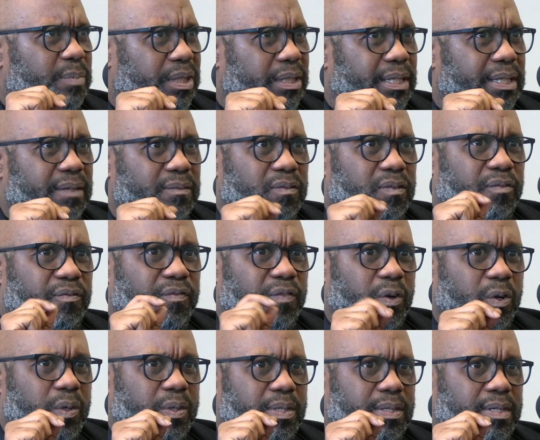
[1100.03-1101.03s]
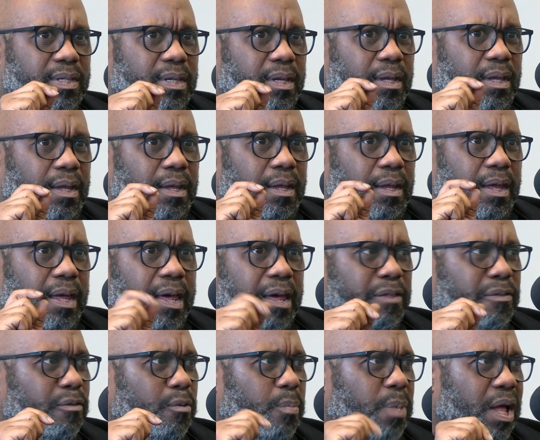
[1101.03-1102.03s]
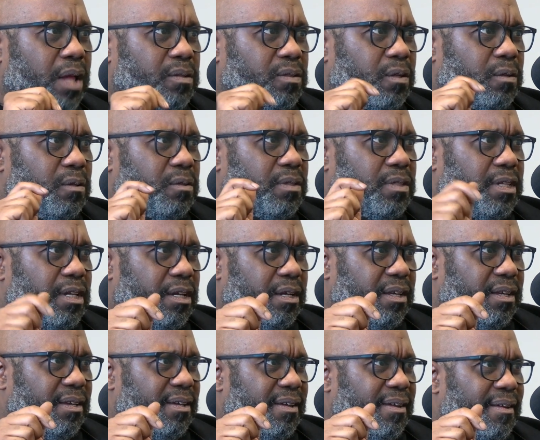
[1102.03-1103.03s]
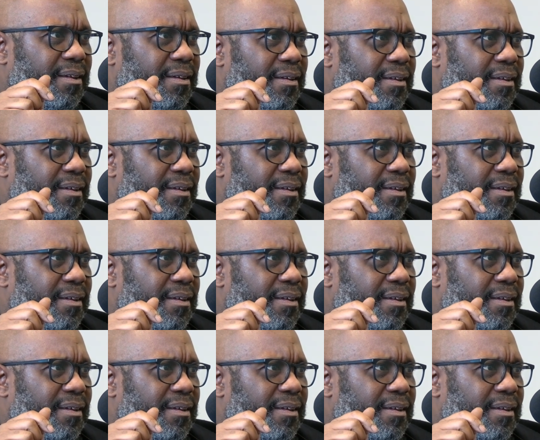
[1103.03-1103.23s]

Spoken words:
believe, the first anthropological study